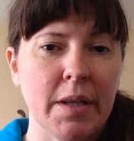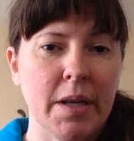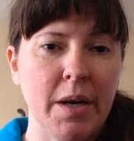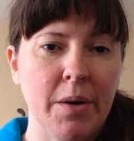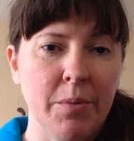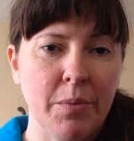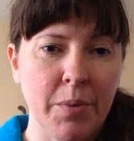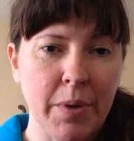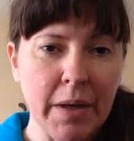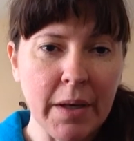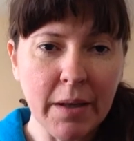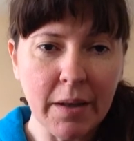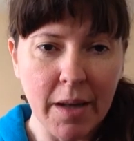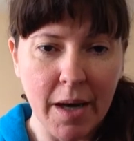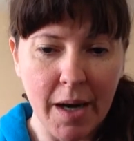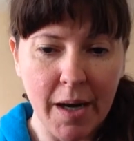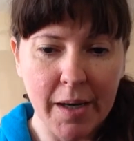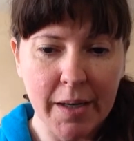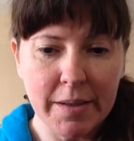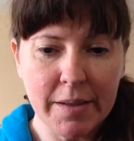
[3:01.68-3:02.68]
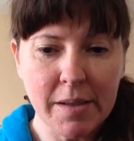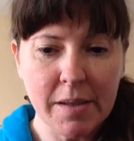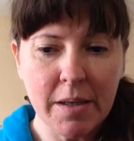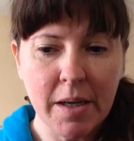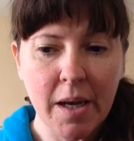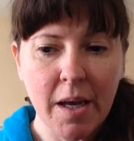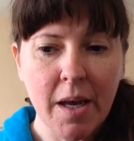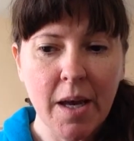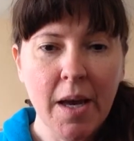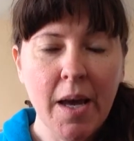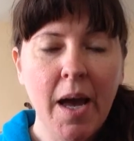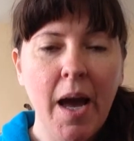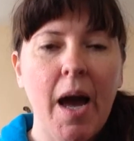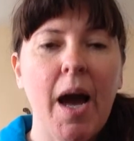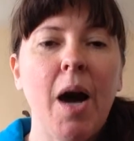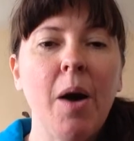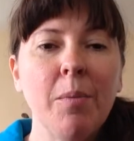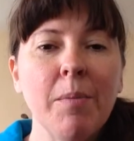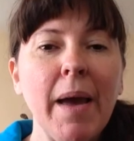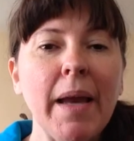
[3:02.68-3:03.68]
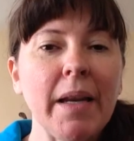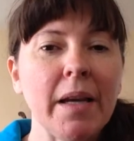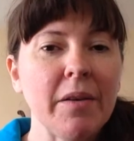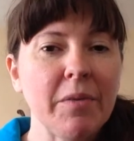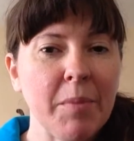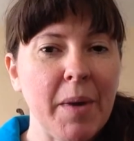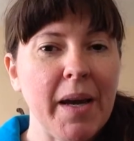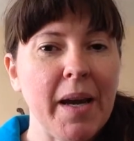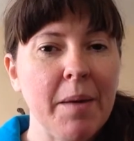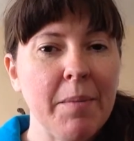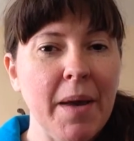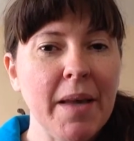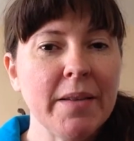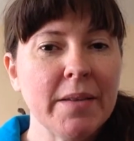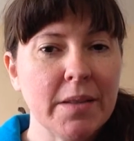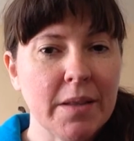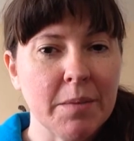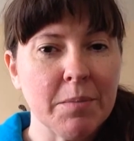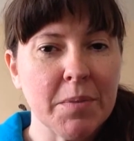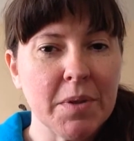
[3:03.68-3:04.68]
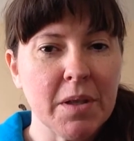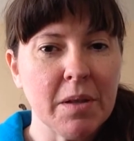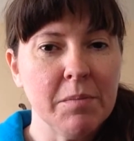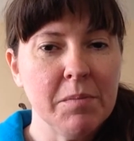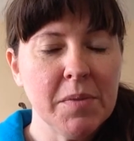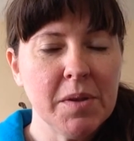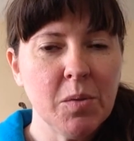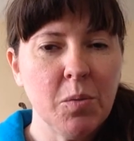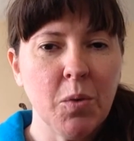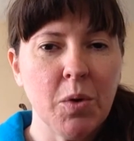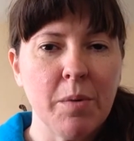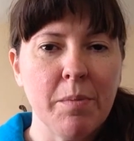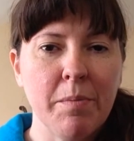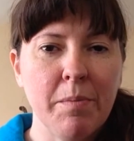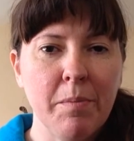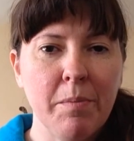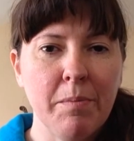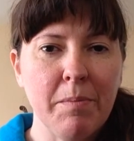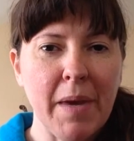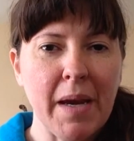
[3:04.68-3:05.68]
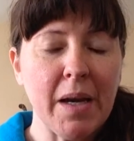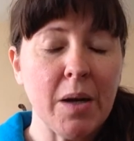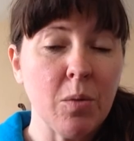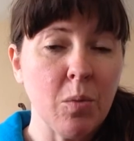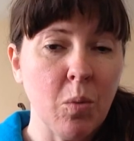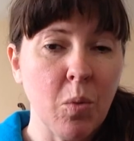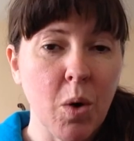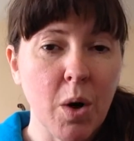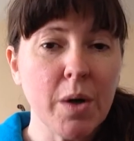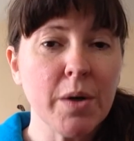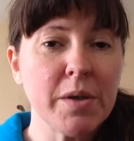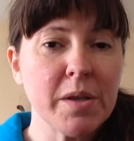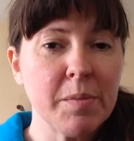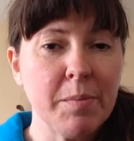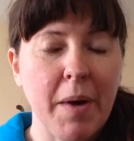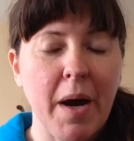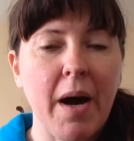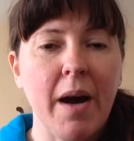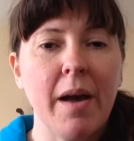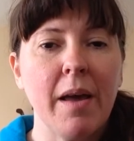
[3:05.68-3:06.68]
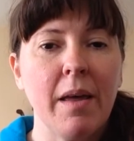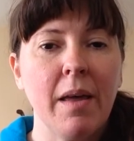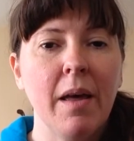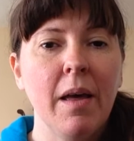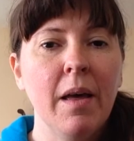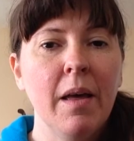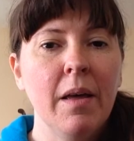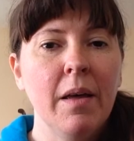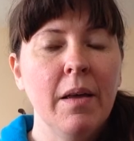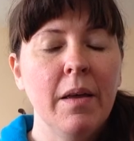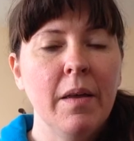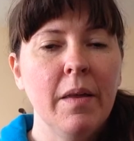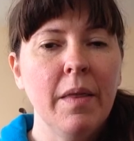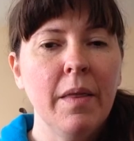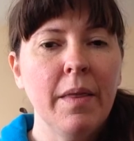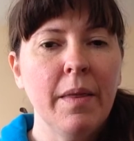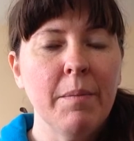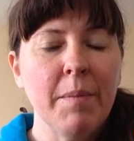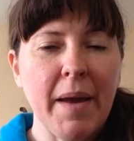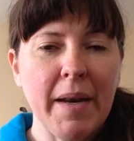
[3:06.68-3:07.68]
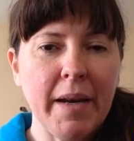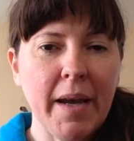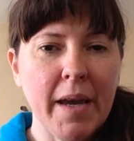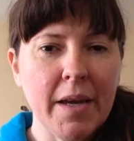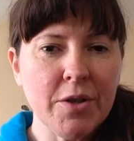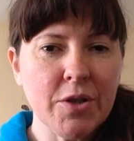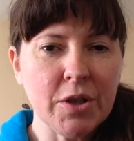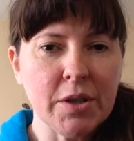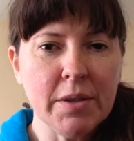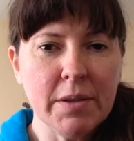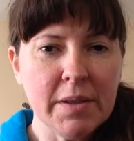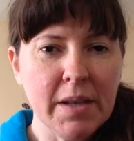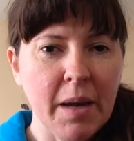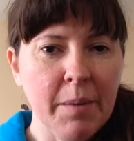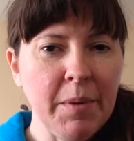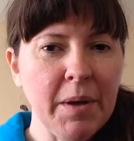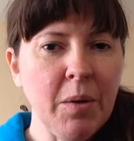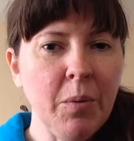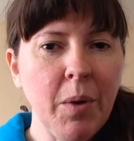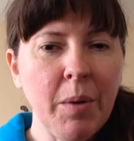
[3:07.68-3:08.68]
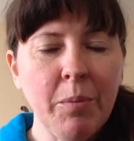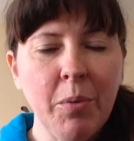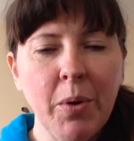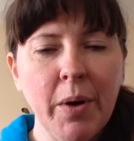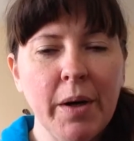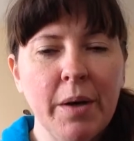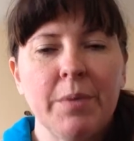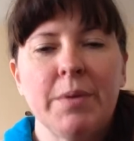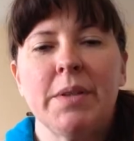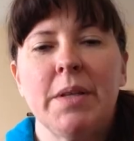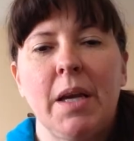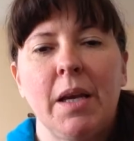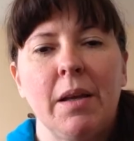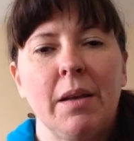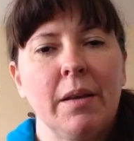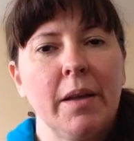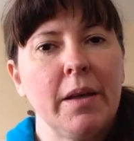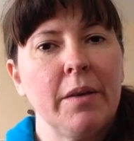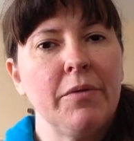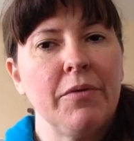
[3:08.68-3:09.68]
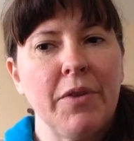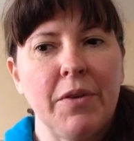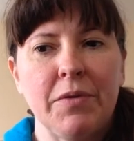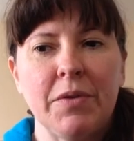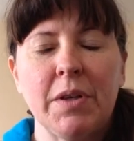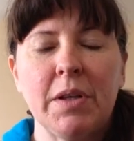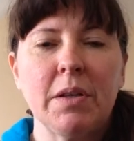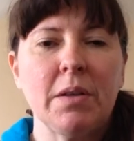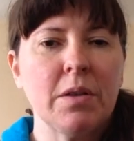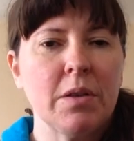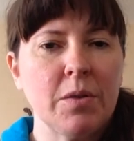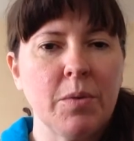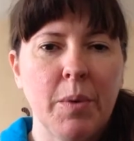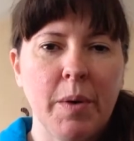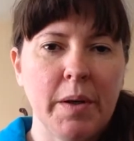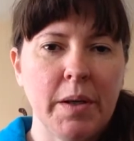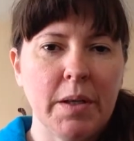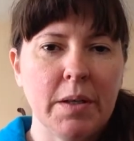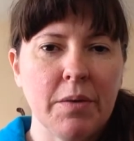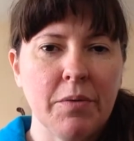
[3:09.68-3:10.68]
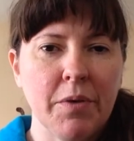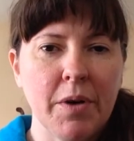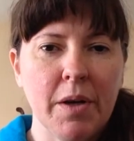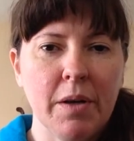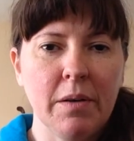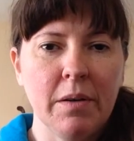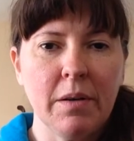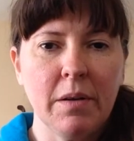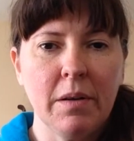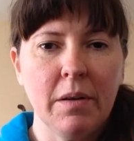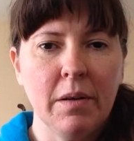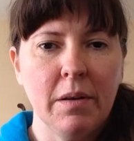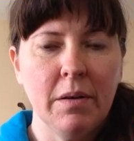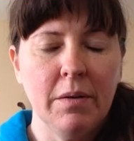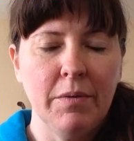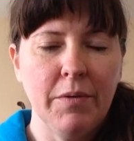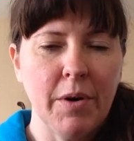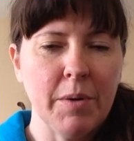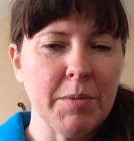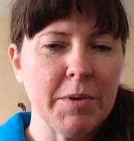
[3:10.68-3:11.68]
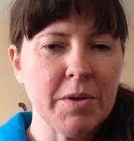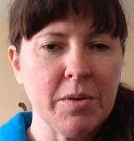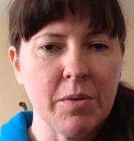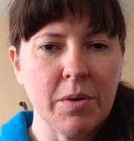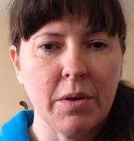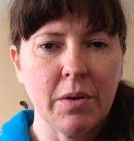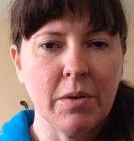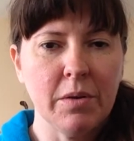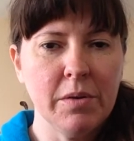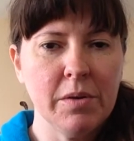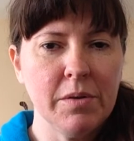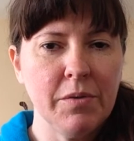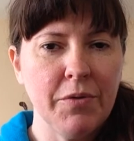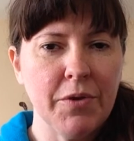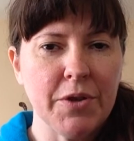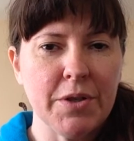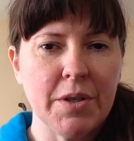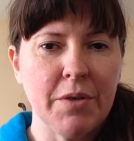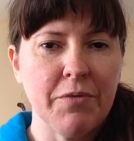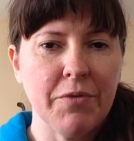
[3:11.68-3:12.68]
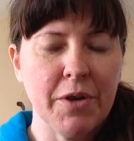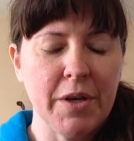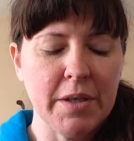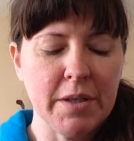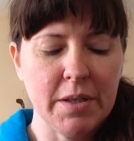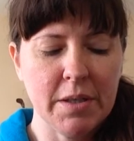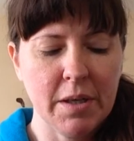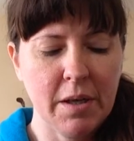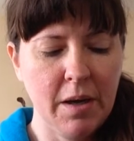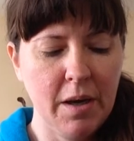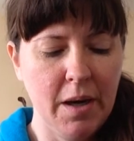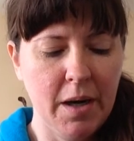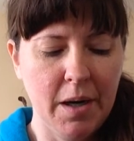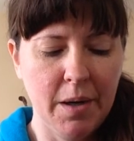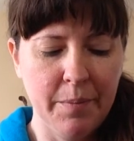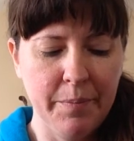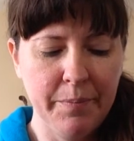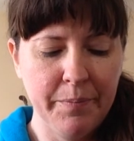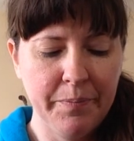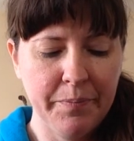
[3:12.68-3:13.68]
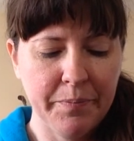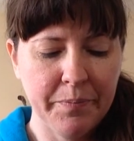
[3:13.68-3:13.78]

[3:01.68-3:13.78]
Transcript: that I realized how many of my MS symptoms were made worse by the medications. I mean, at one point I was taking like 15 to 20 different pharmaceuticals for different. Um,